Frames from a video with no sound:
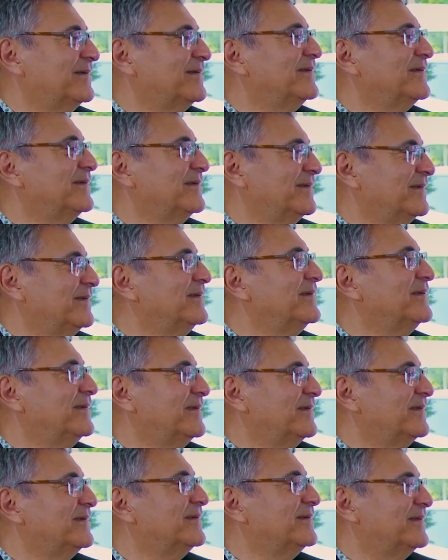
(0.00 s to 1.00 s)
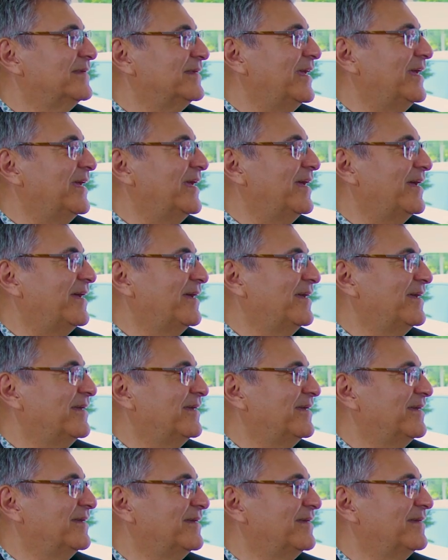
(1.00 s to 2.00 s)

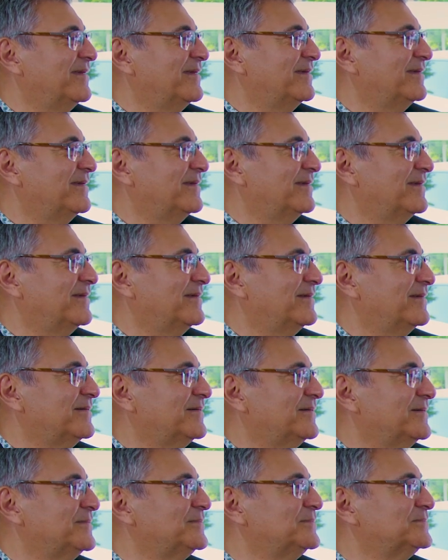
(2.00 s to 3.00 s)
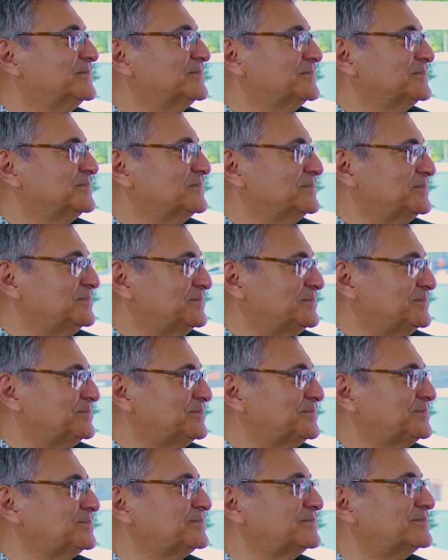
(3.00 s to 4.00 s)

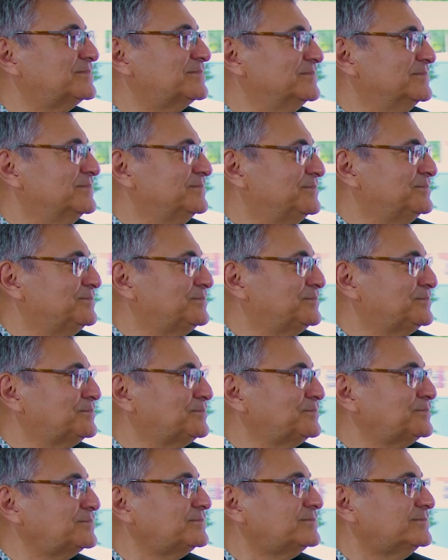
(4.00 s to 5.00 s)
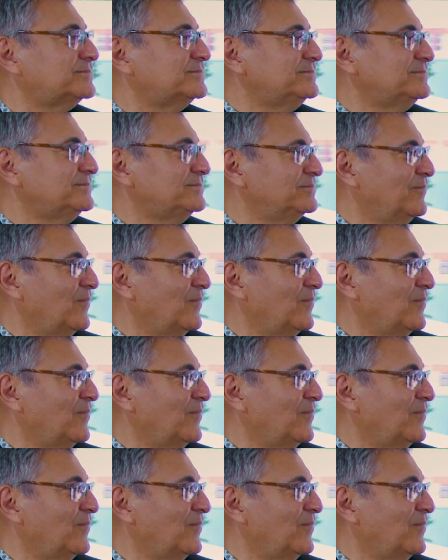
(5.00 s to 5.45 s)
(not speaking)